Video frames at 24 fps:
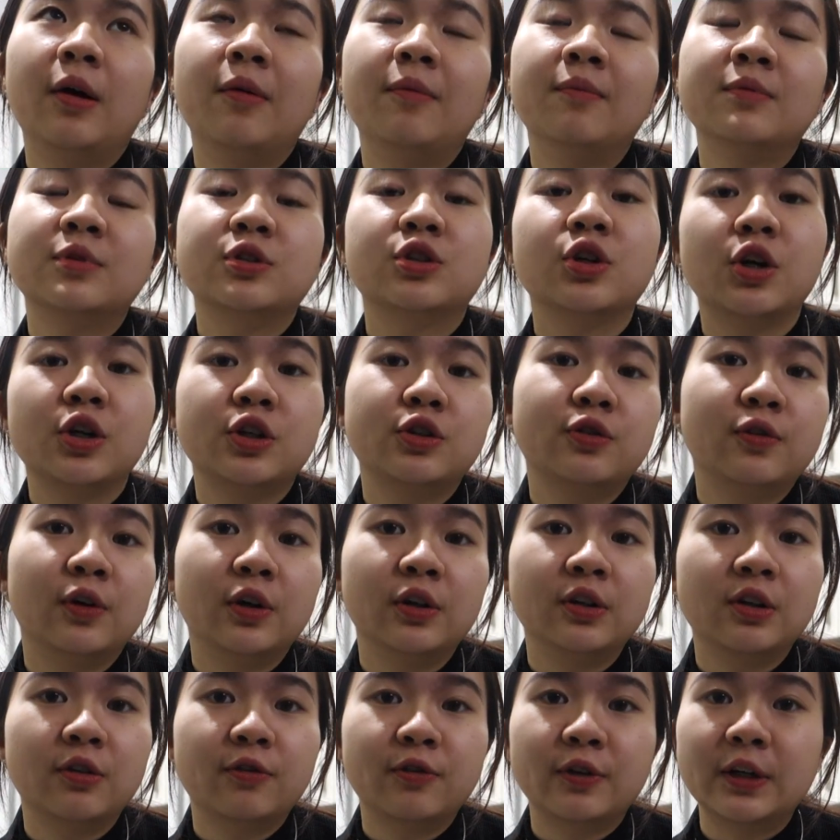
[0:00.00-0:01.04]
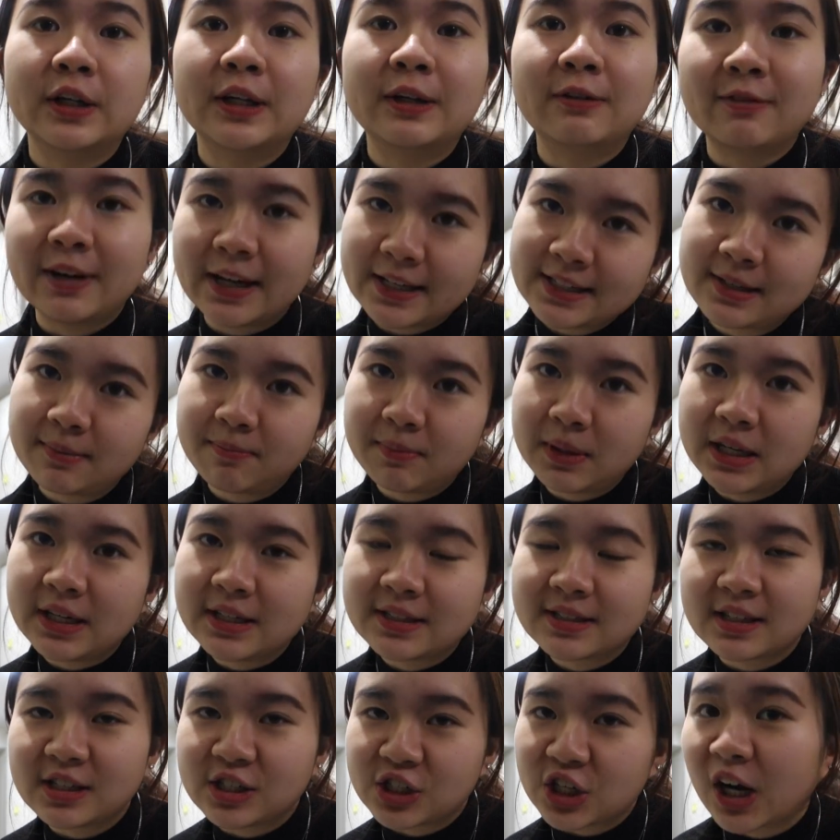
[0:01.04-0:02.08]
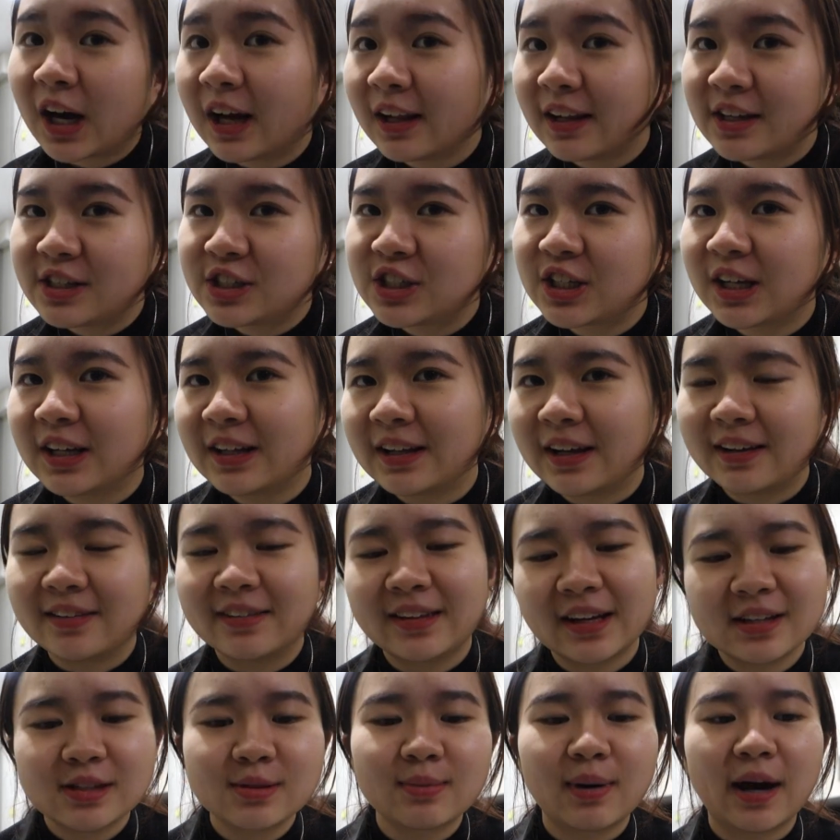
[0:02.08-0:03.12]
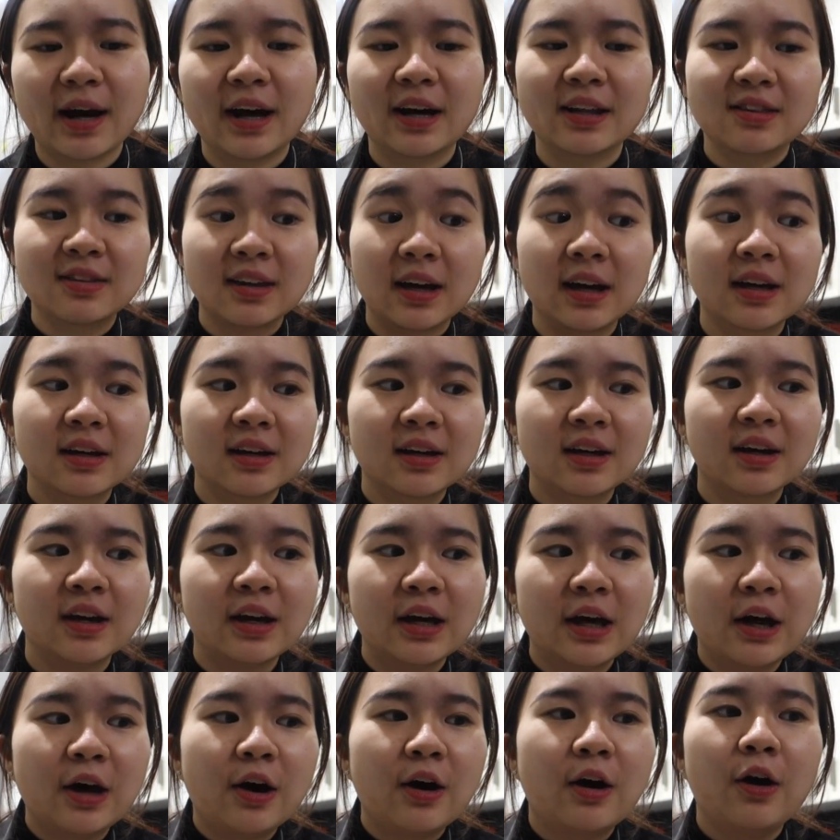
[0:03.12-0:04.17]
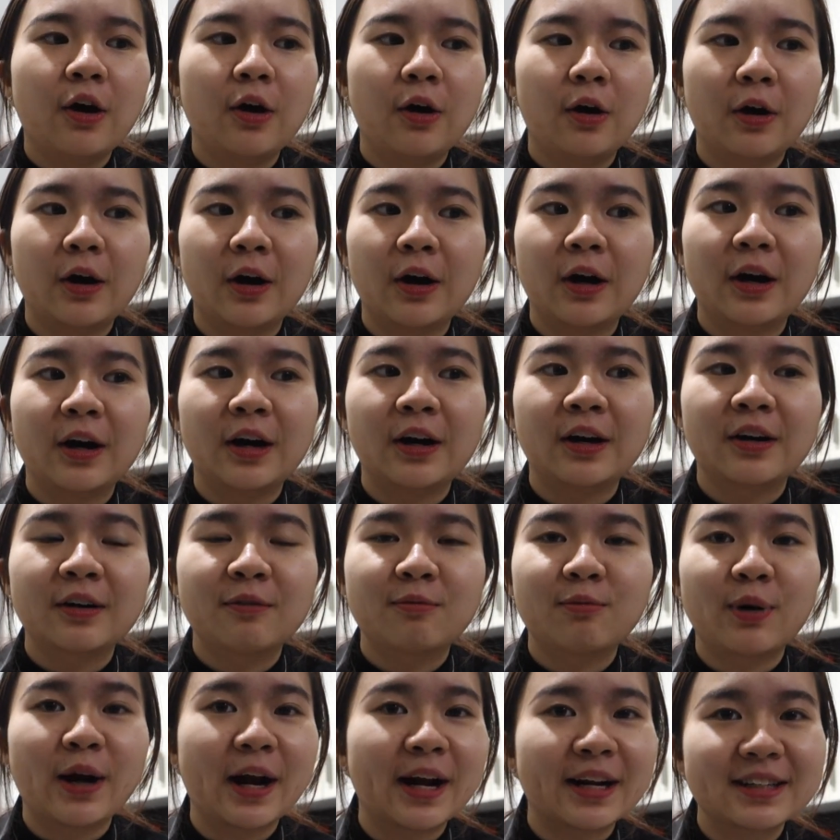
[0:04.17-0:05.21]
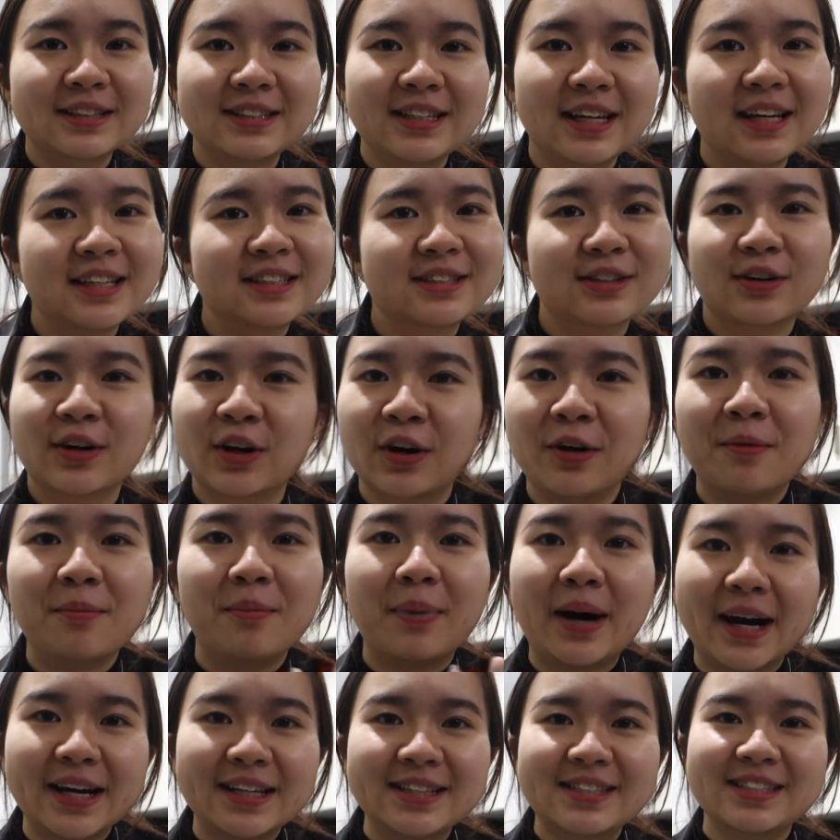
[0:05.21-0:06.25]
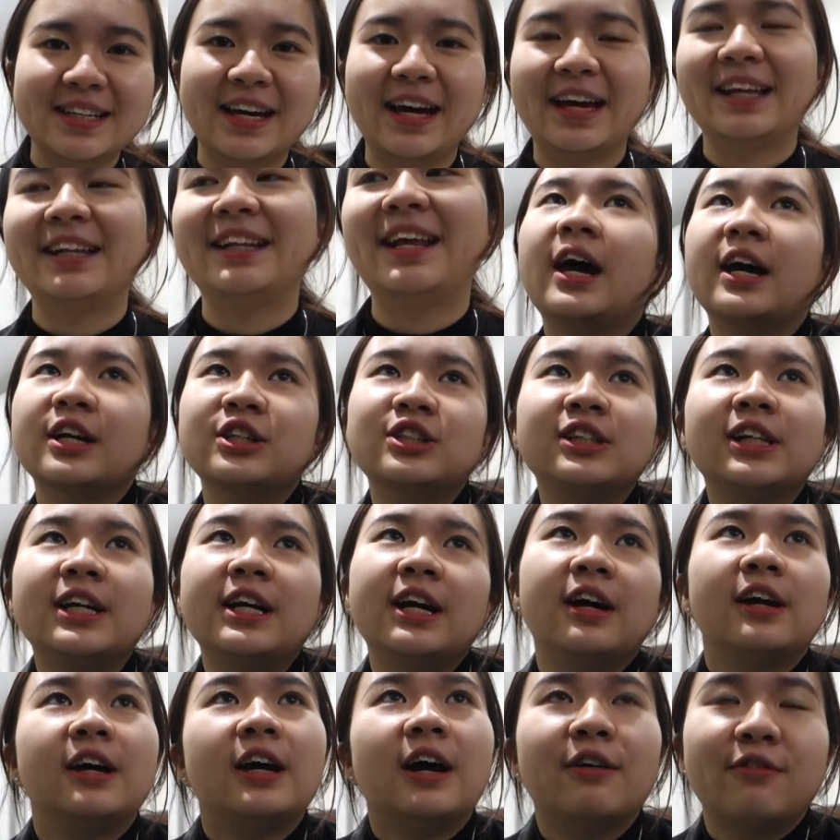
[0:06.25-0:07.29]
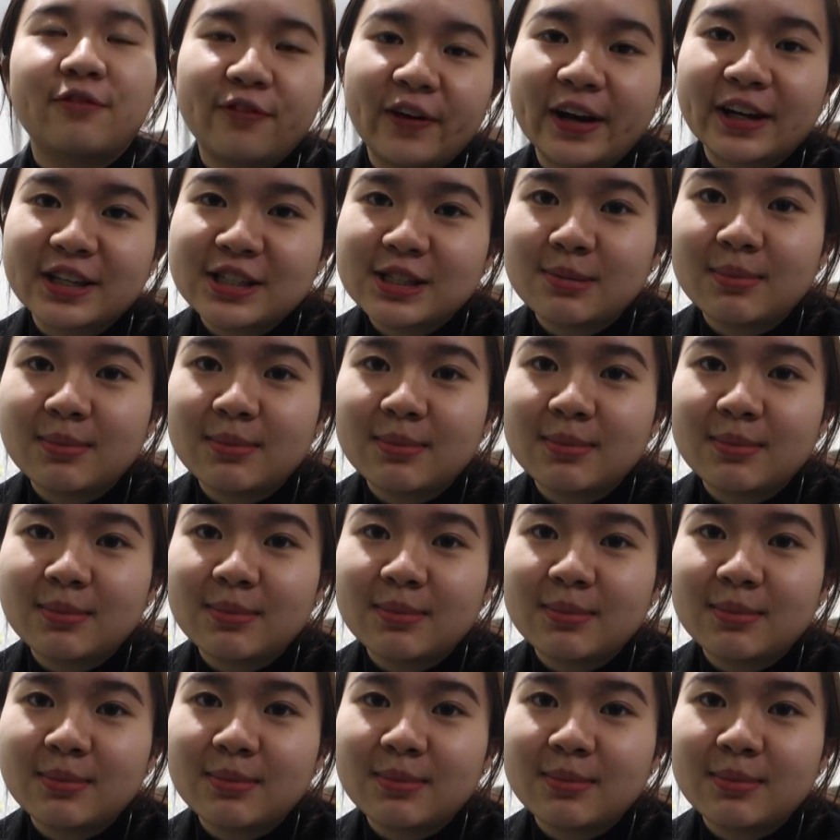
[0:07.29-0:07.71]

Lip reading: search for different recipes and challenge it, and that's why I think her practice or her mindset actually affects